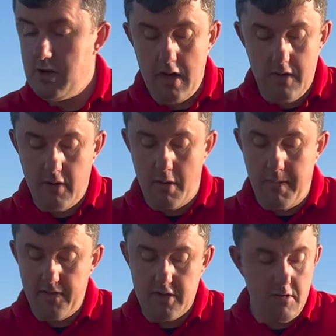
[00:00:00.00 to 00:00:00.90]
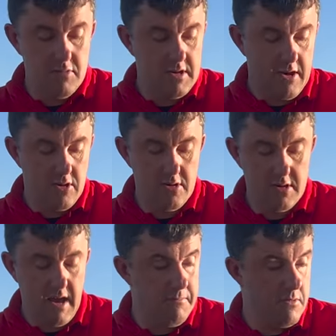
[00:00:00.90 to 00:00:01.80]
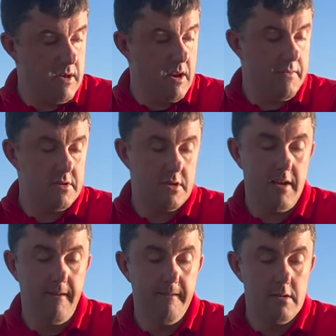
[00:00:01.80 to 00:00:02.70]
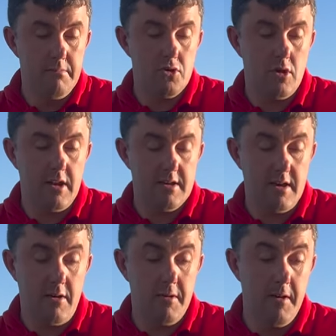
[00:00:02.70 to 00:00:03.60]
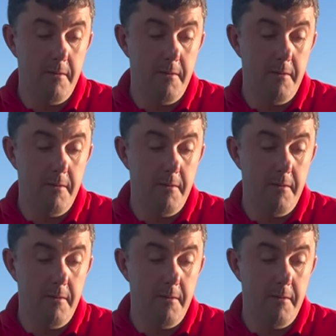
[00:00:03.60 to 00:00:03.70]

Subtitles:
you've got to buy the two sections separately, and obviously the bush on its own.